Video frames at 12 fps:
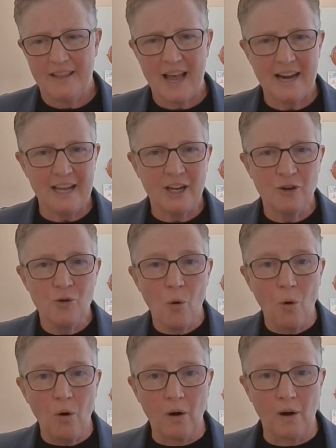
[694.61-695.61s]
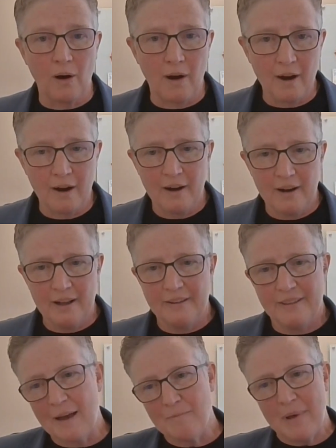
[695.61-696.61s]
that ignore
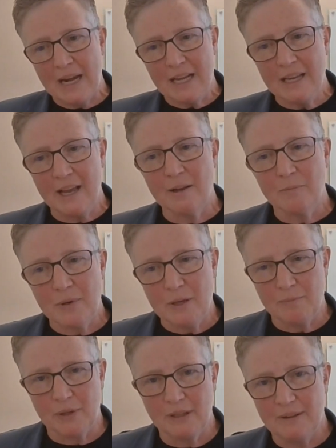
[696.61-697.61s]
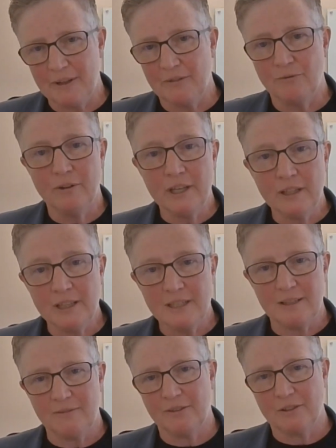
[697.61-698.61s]
that many young people live in
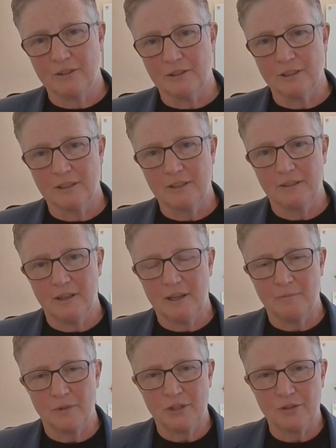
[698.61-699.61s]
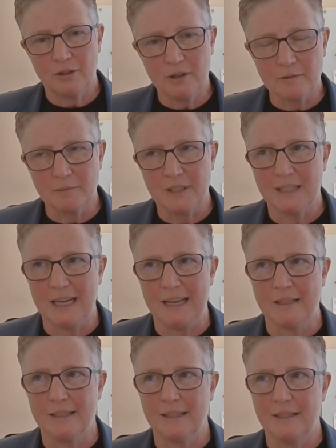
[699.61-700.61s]
really difficult
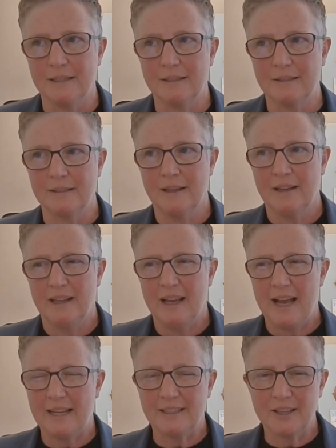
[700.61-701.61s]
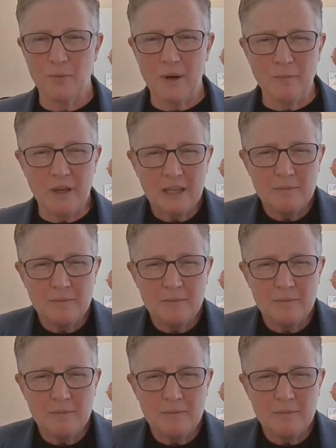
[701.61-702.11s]
circumstances. And so when we